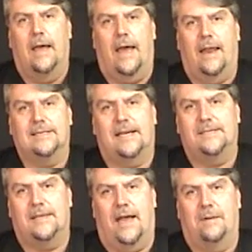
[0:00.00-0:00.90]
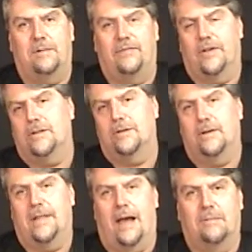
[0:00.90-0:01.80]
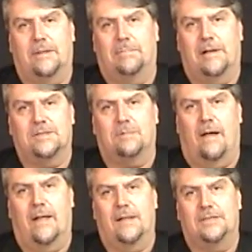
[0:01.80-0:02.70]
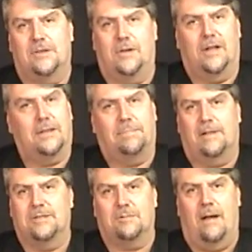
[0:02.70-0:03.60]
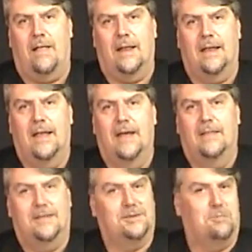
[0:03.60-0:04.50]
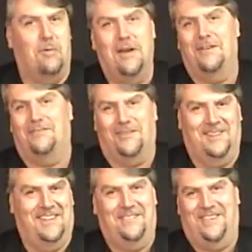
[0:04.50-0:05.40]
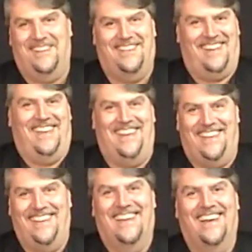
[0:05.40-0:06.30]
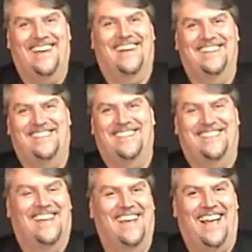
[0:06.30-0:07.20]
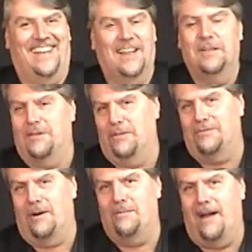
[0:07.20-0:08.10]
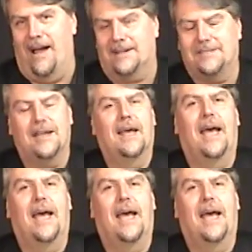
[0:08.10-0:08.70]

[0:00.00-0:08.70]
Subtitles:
And as I said, we've included that with the Plus Wallet. So you get the Plus Wallet, this wonderful DVD, and don't throw rocks.